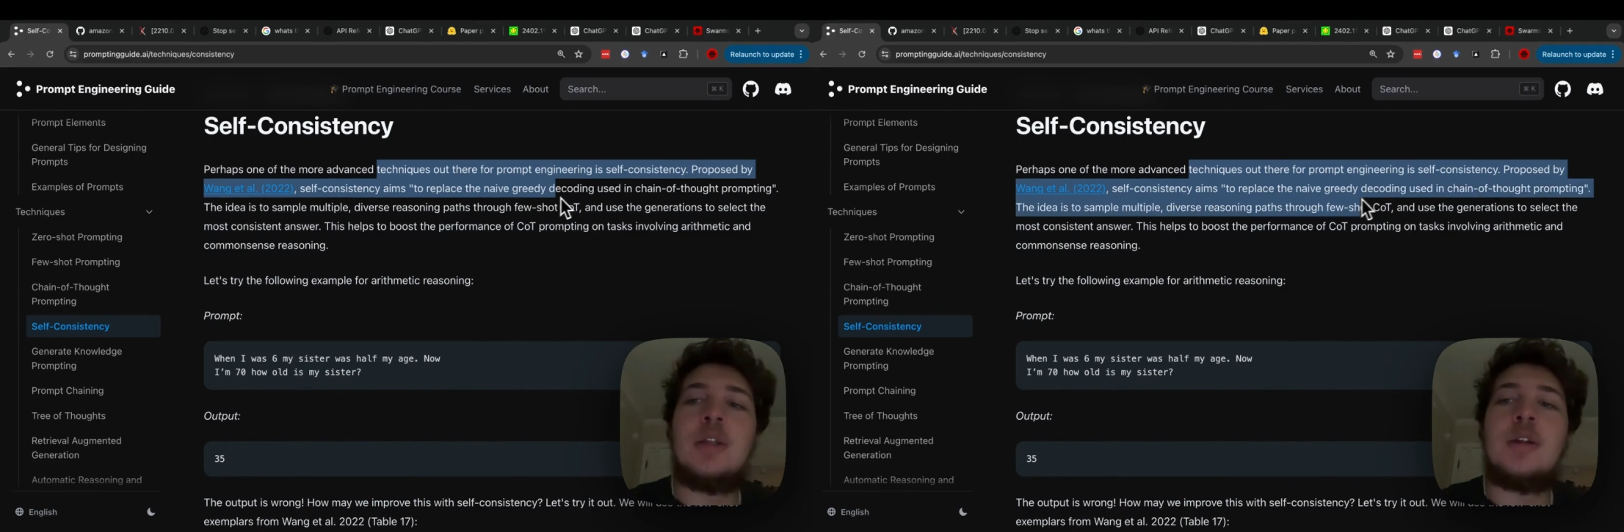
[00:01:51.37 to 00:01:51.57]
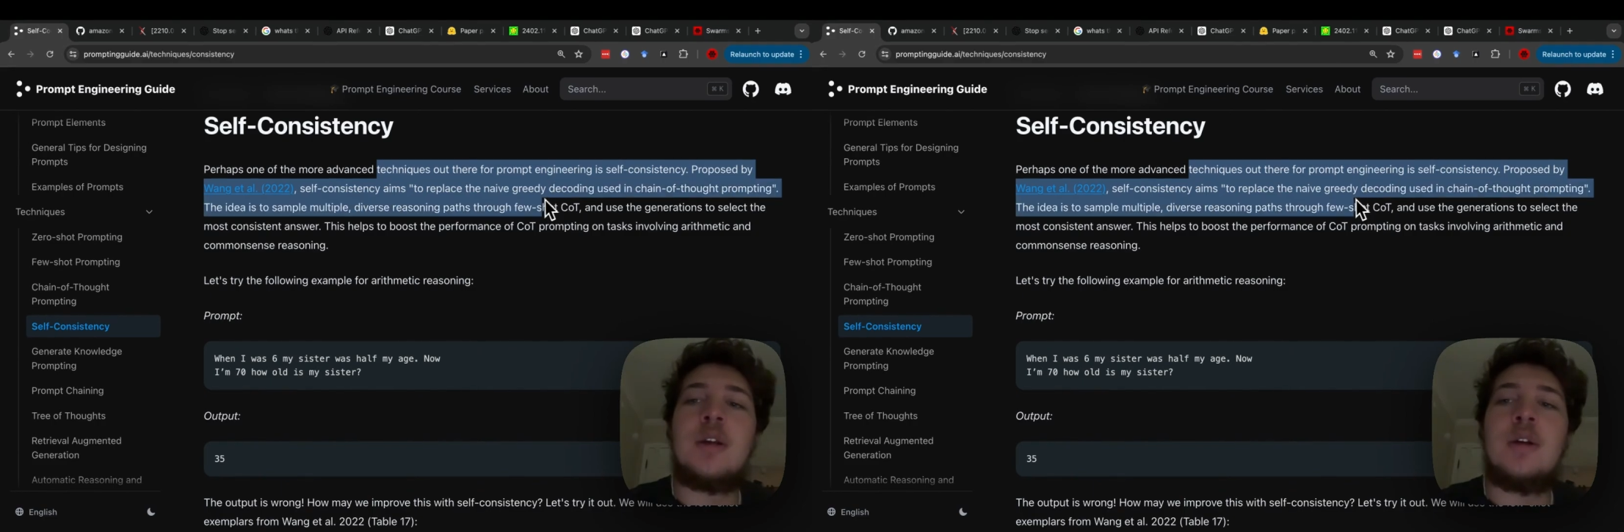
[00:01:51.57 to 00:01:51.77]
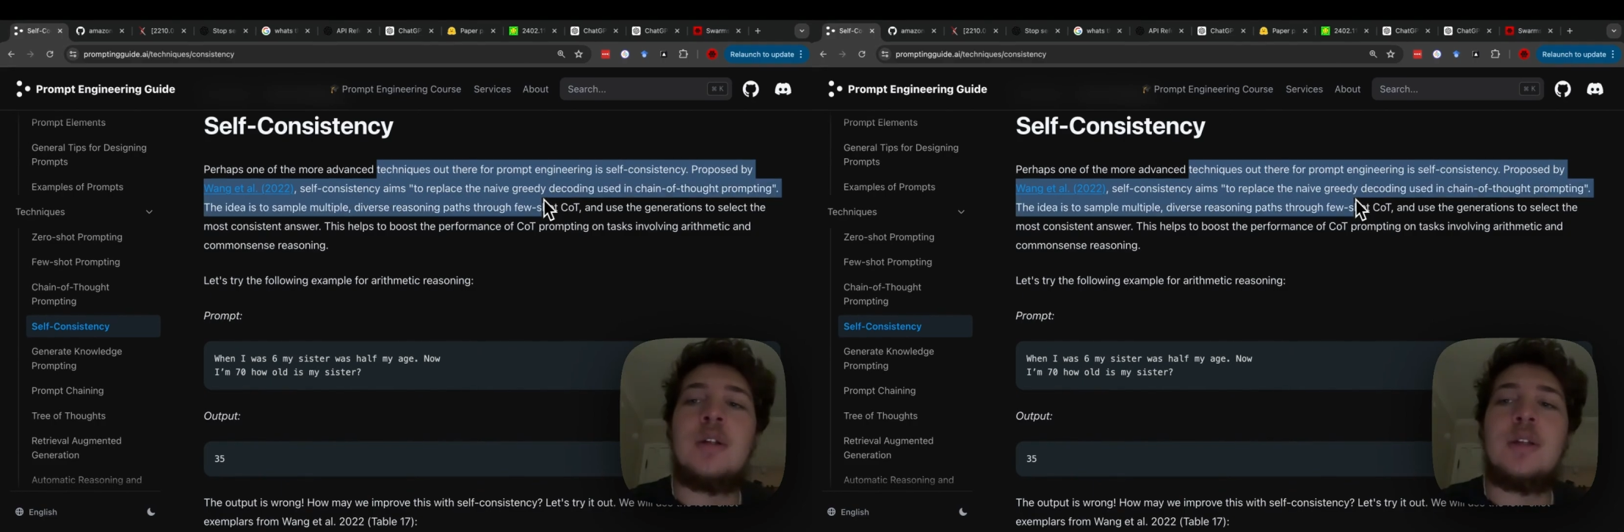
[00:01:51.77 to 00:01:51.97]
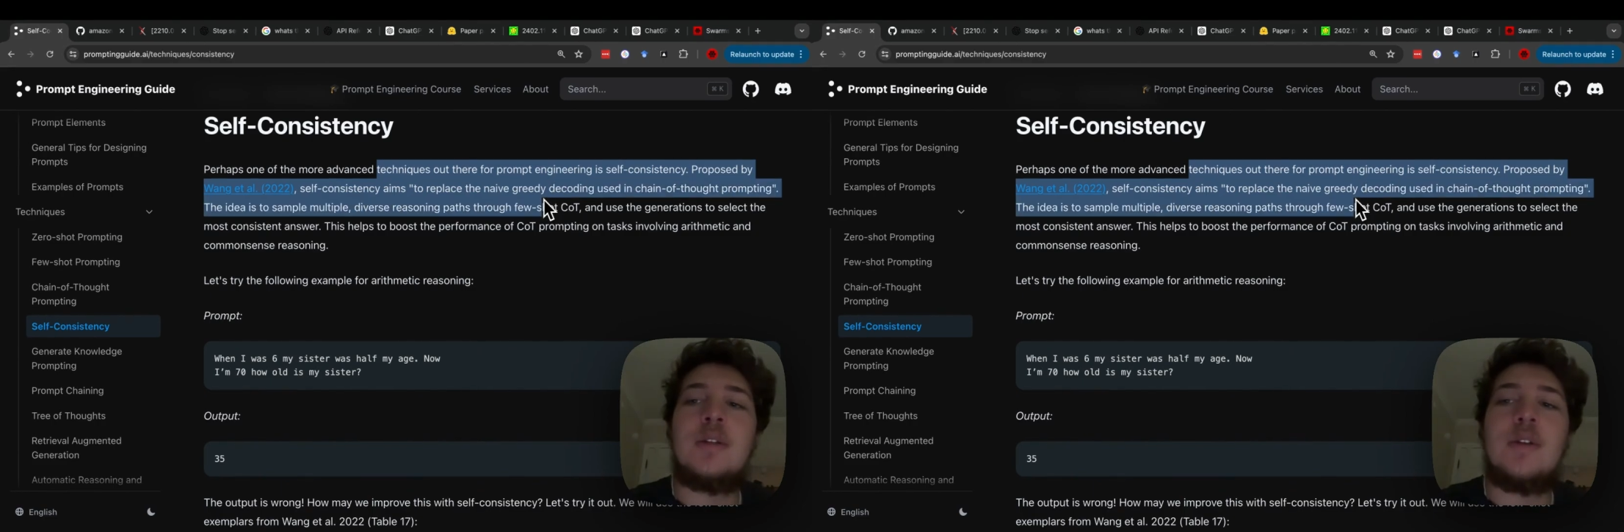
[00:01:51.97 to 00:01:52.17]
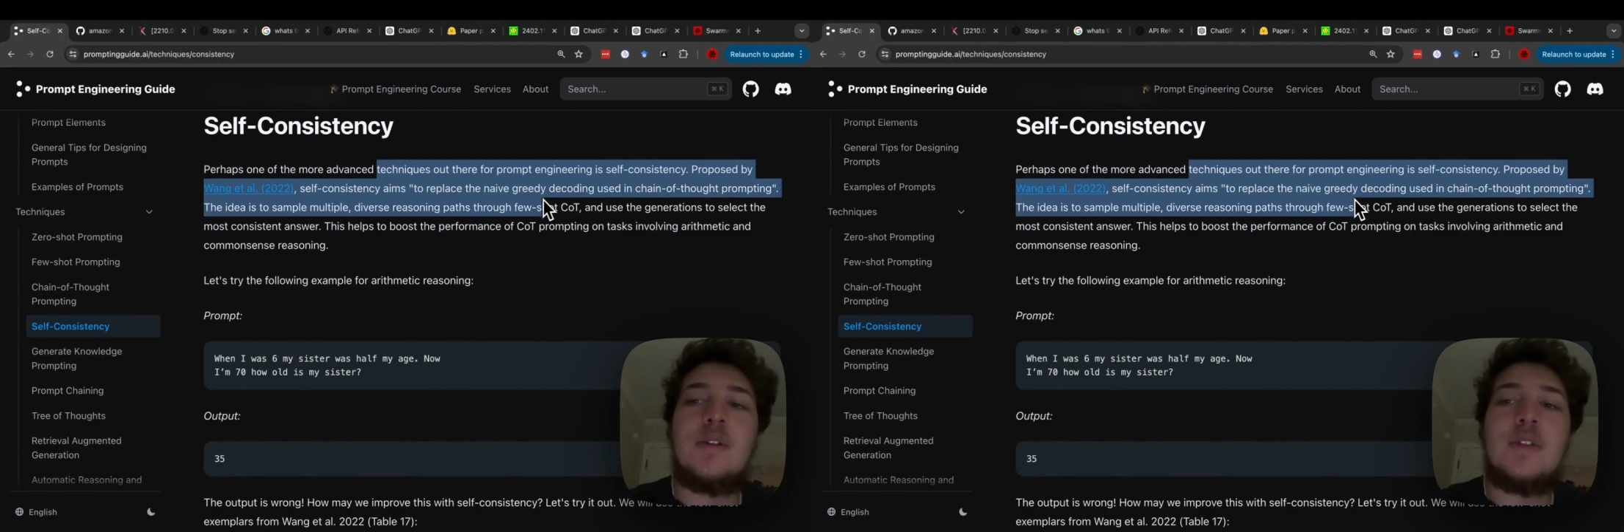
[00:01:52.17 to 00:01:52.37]
decoding
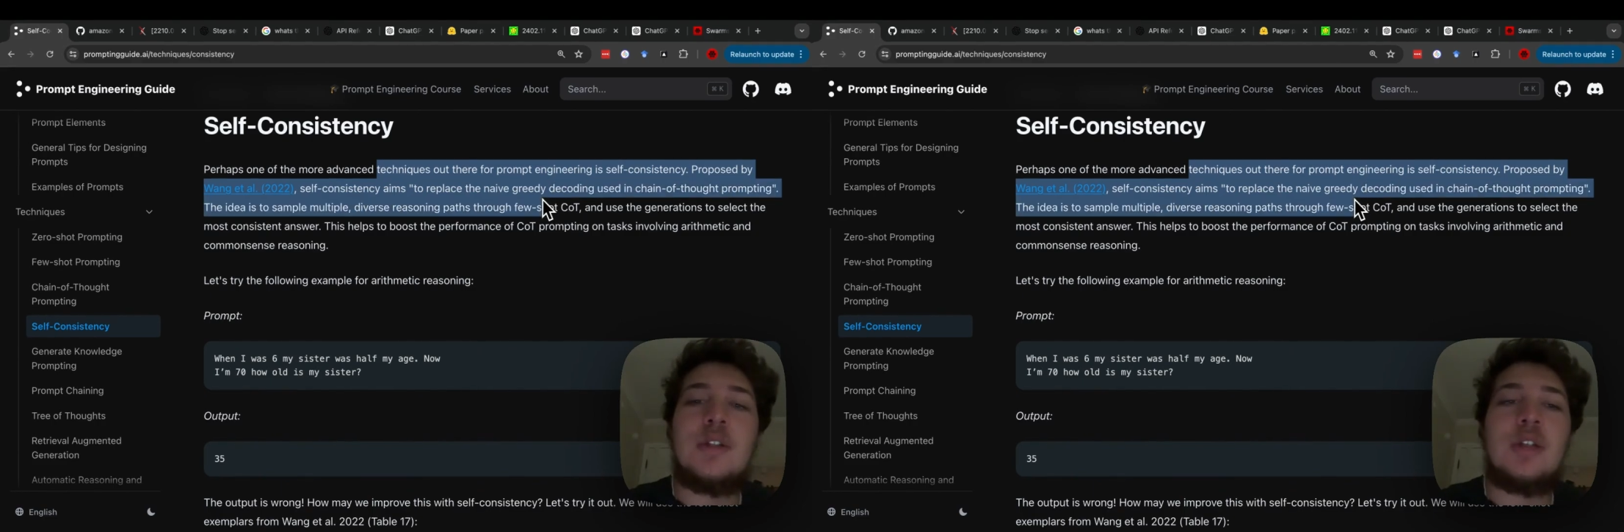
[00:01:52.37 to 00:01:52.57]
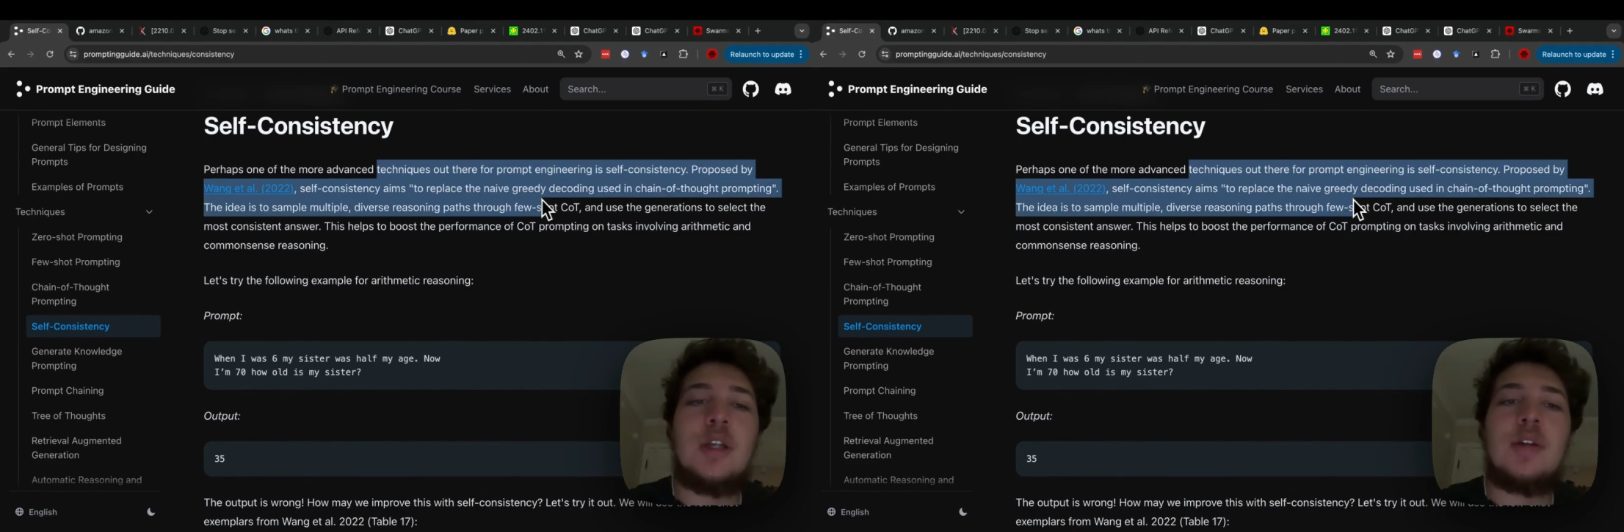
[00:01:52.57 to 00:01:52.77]
used in chain